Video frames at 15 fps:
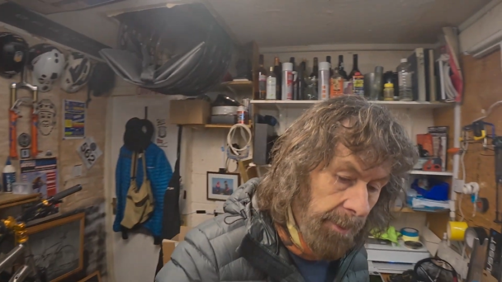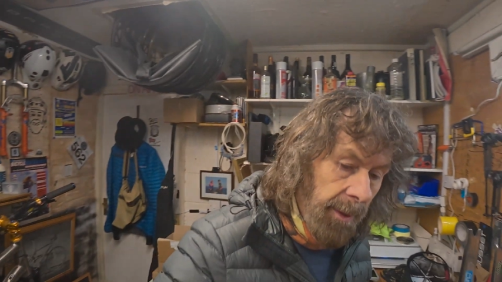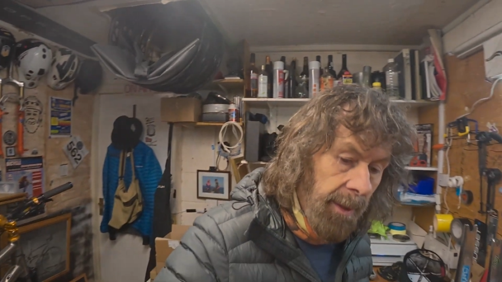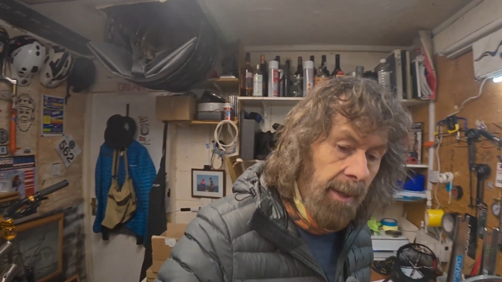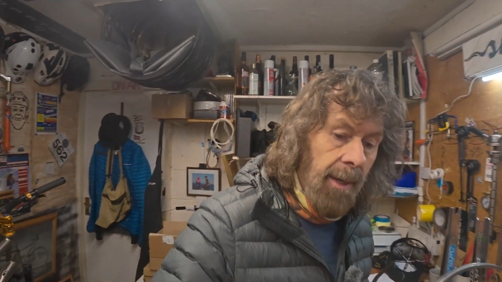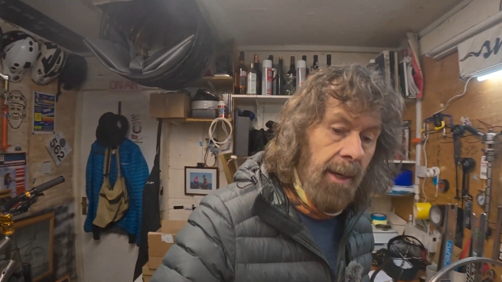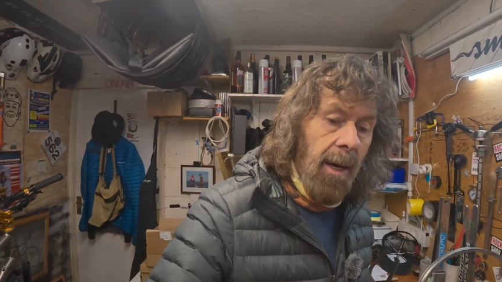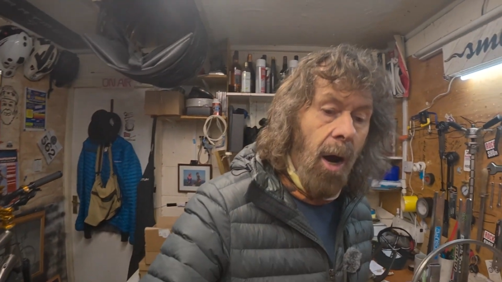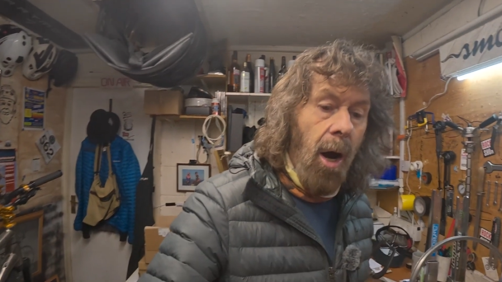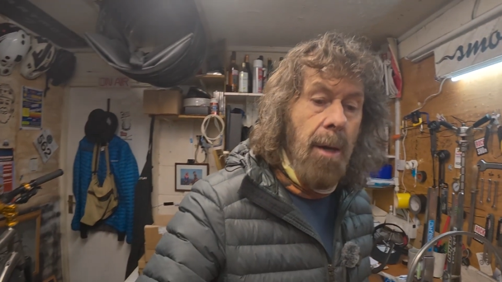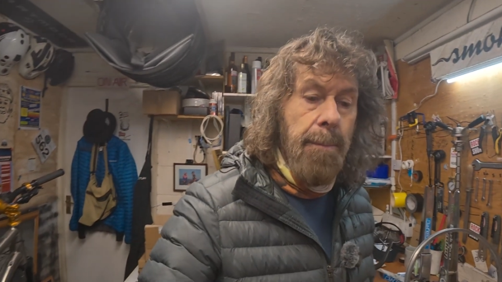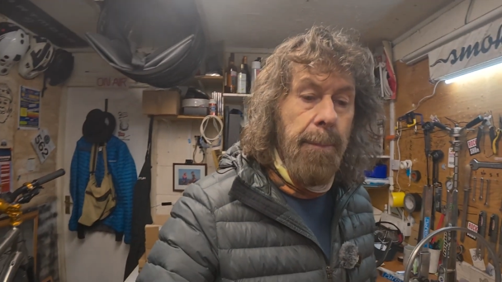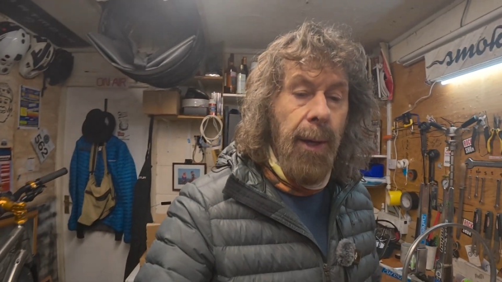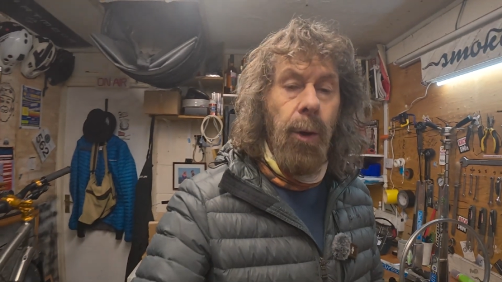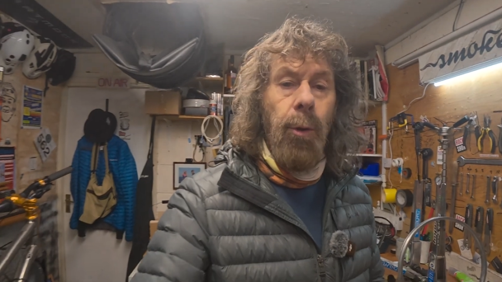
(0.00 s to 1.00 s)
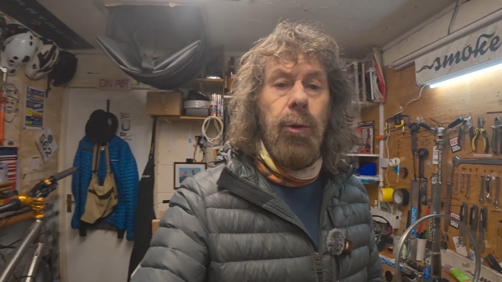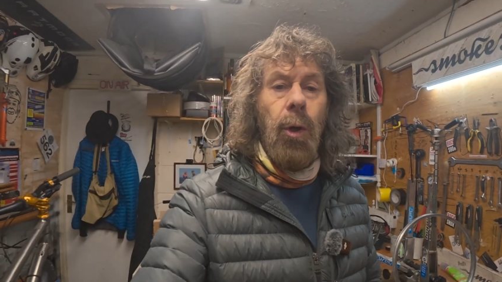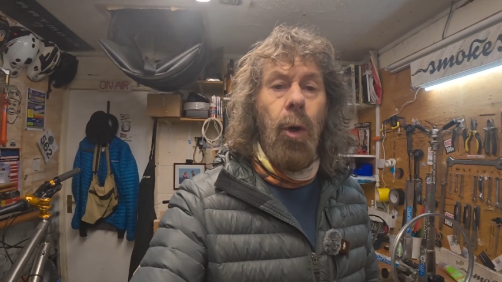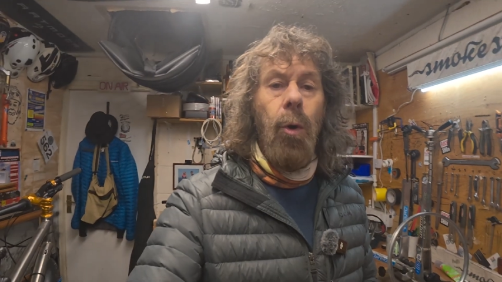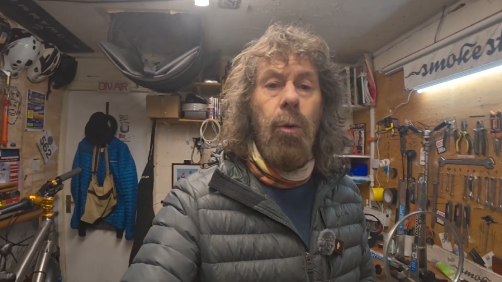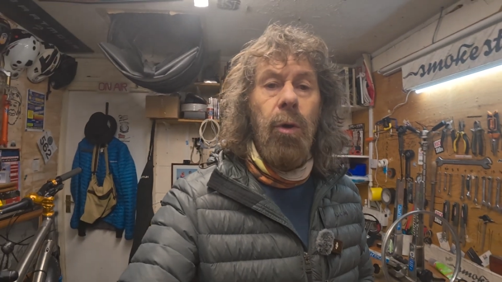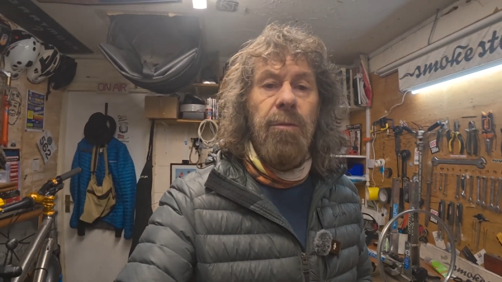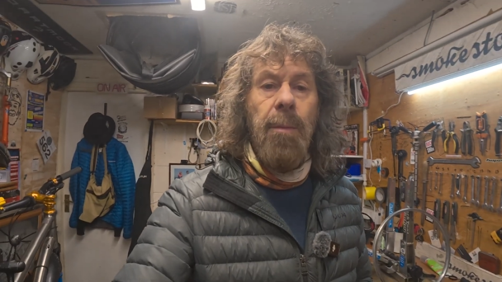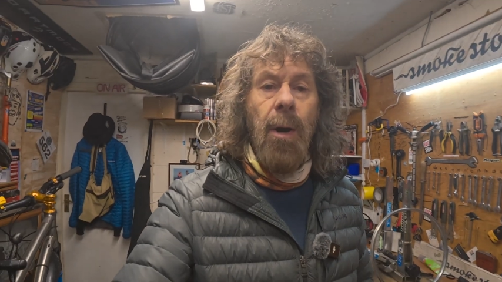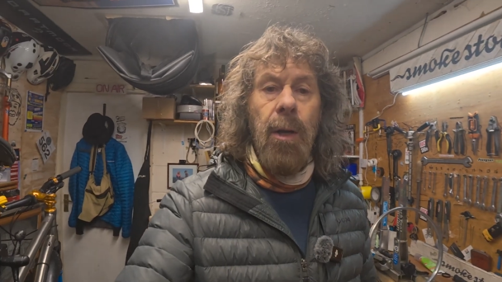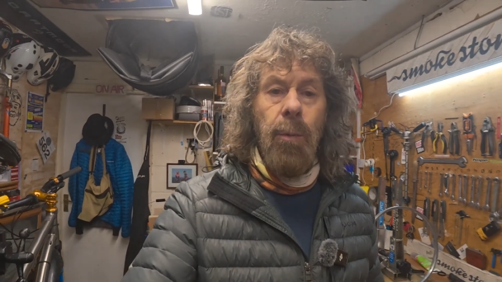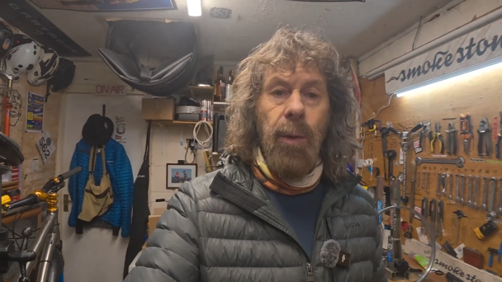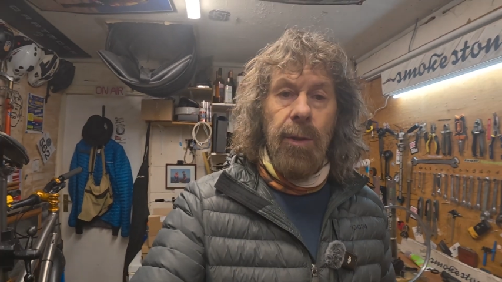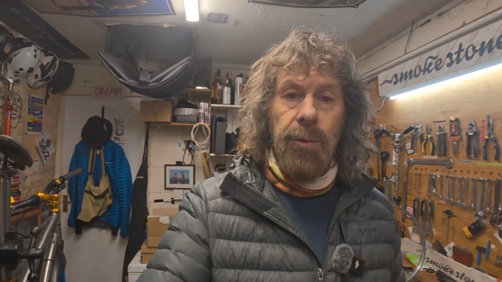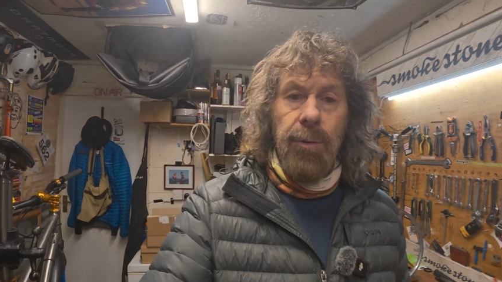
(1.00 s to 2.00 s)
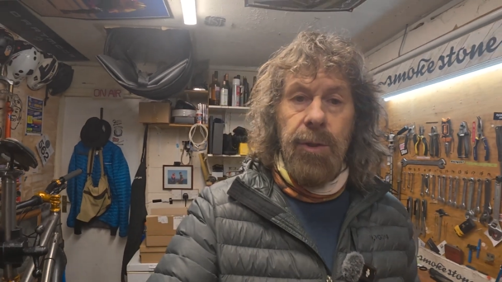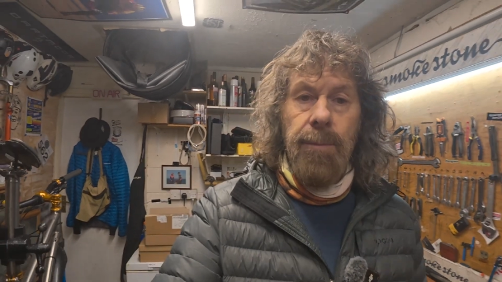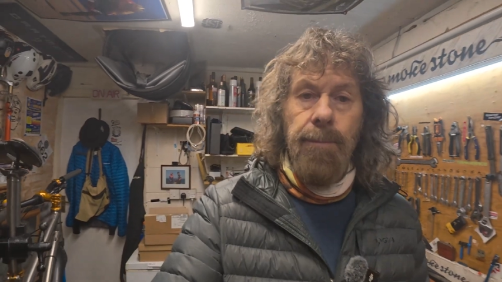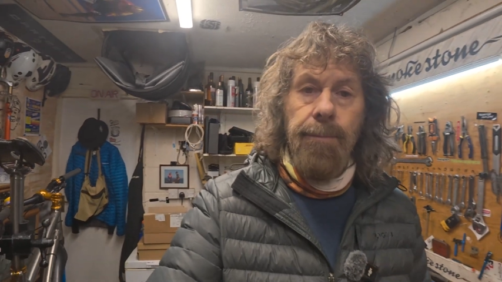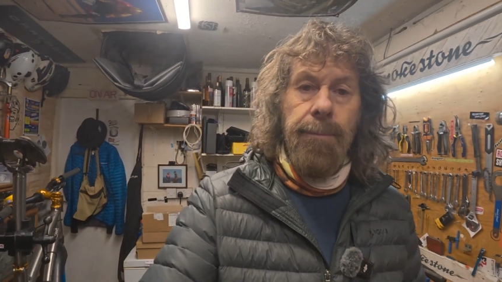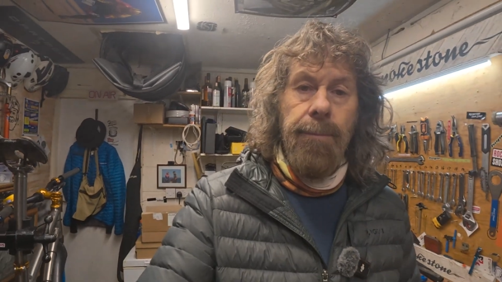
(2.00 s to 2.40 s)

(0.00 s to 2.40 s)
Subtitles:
but I build all of my wheels.